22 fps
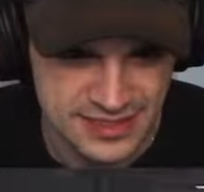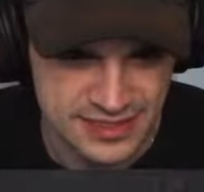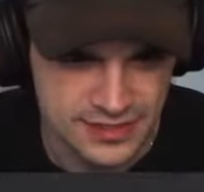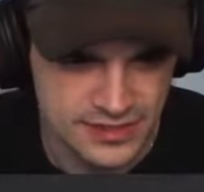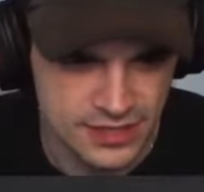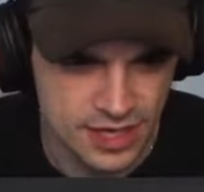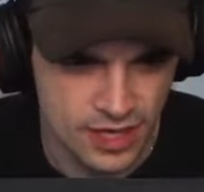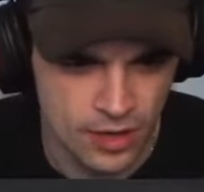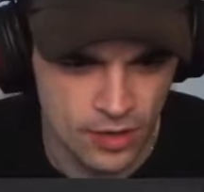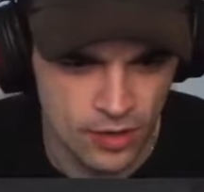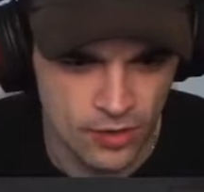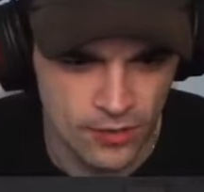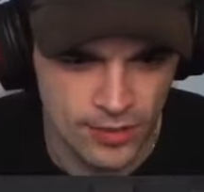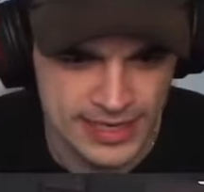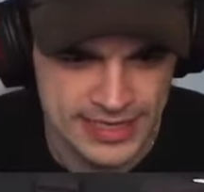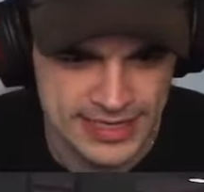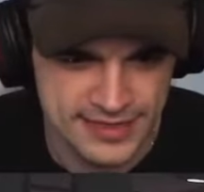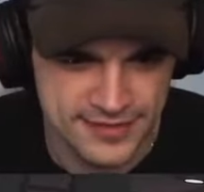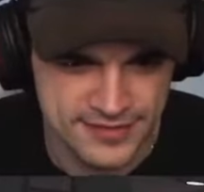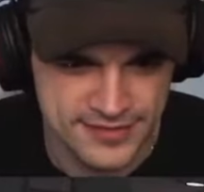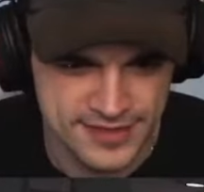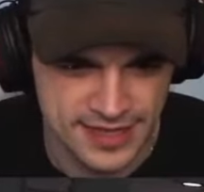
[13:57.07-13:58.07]
No, I
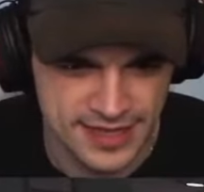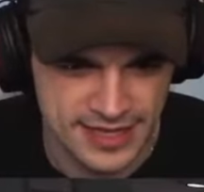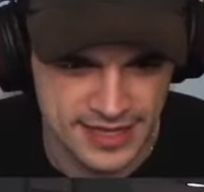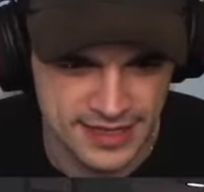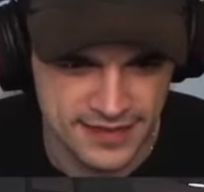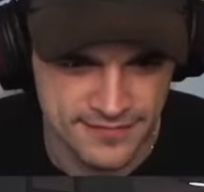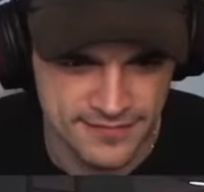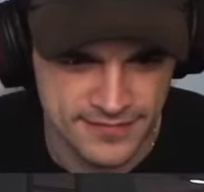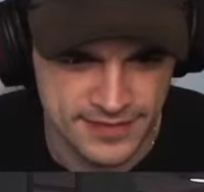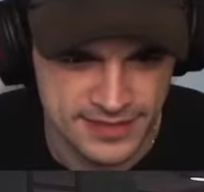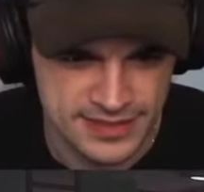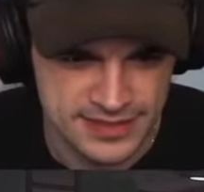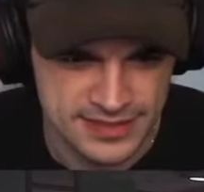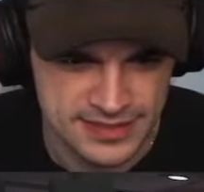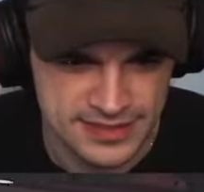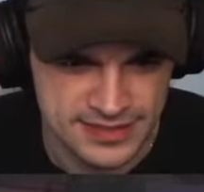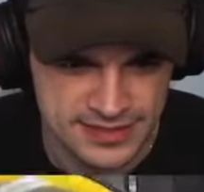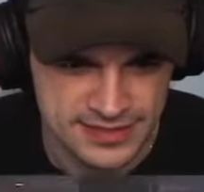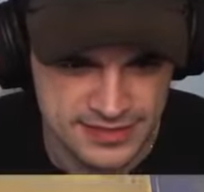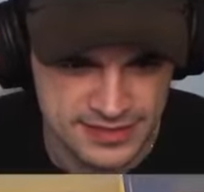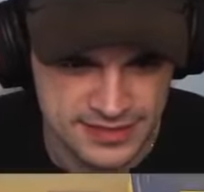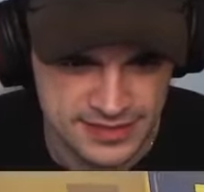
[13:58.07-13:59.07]
didn't have time. Cool
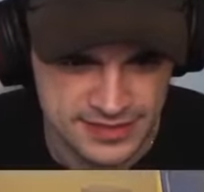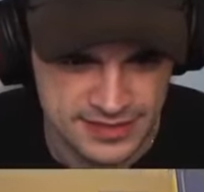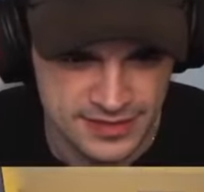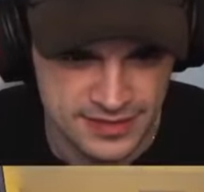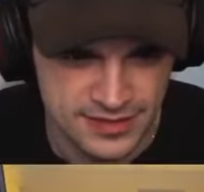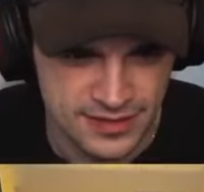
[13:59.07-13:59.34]
suits.